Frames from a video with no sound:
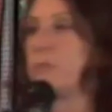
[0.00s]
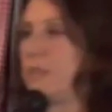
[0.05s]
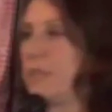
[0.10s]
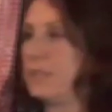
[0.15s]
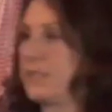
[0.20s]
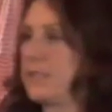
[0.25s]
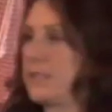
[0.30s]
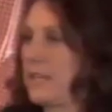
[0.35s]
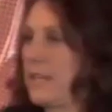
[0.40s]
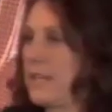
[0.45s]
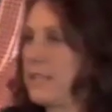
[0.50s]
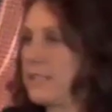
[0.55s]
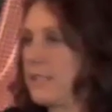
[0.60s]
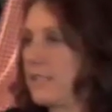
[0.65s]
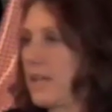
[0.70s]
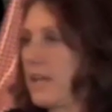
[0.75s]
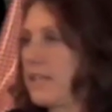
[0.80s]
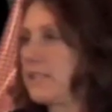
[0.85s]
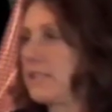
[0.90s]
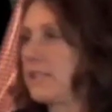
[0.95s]
feast that I
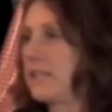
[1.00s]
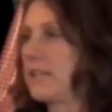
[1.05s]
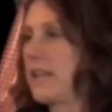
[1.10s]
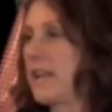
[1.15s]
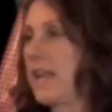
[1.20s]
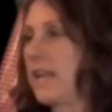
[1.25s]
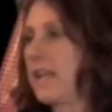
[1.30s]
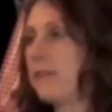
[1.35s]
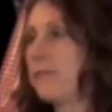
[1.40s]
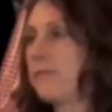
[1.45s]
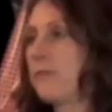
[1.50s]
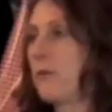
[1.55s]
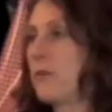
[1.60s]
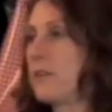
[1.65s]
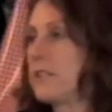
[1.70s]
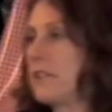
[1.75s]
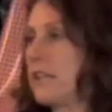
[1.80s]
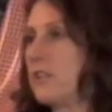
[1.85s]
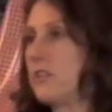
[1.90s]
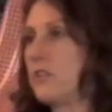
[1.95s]
did. I did an
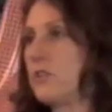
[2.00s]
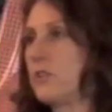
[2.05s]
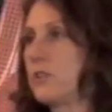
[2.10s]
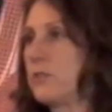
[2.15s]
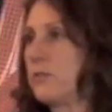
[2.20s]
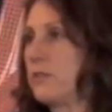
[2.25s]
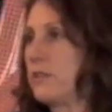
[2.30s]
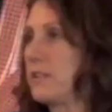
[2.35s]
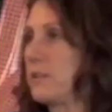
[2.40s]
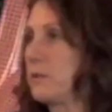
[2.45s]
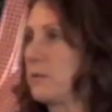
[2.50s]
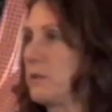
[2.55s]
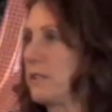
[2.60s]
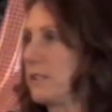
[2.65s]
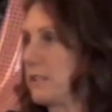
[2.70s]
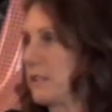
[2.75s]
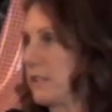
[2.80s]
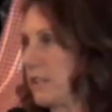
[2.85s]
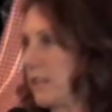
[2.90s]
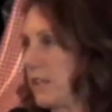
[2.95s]
84-day juice feast
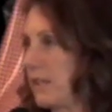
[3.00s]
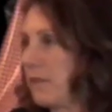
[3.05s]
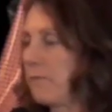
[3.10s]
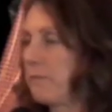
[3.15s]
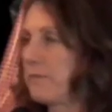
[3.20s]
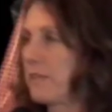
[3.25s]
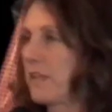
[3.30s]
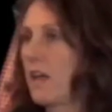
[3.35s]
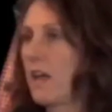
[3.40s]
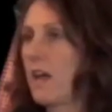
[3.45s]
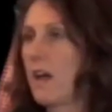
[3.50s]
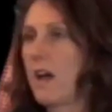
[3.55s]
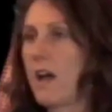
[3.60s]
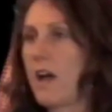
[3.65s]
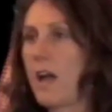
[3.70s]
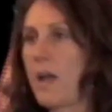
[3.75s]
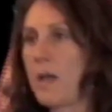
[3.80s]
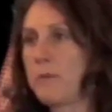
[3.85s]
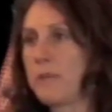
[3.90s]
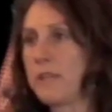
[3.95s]
recently.
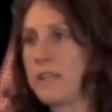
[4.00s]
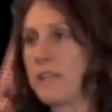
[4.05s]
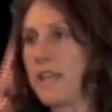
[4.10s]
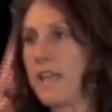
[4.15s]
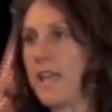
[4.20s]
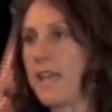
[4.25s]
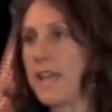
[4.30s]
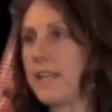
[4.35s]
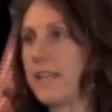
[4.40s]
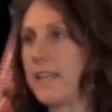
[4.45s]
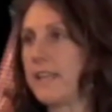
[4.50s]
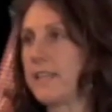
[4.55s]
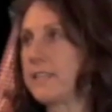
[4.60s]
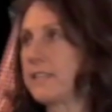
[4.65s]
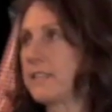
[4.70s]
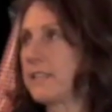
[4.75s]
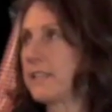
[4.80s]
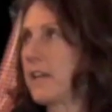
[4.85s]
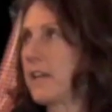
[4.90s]
I began it,